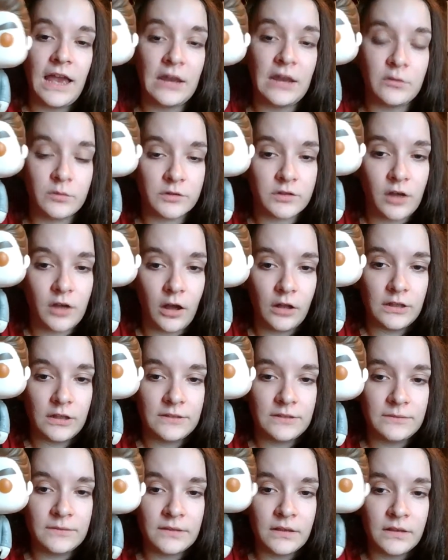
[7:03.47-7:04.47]
Edward
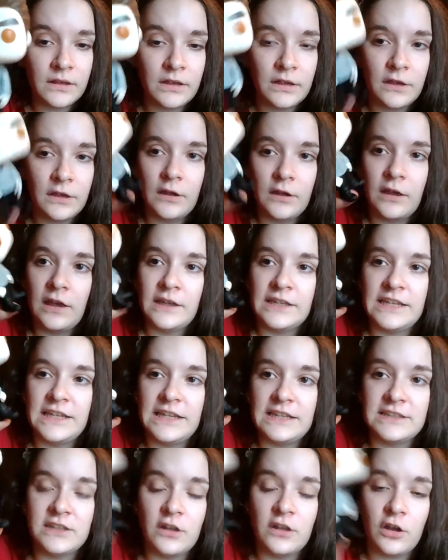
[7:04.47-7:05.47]
Cullen.
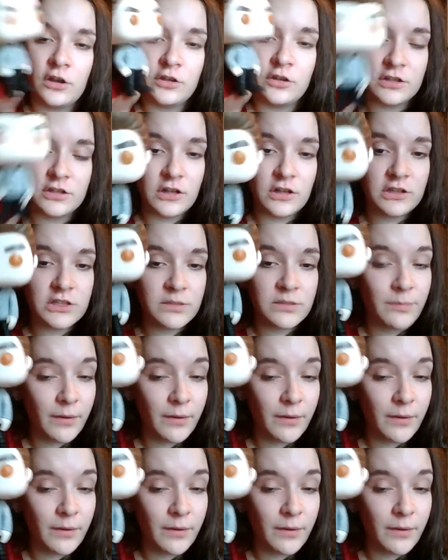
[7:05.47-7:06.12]
He does not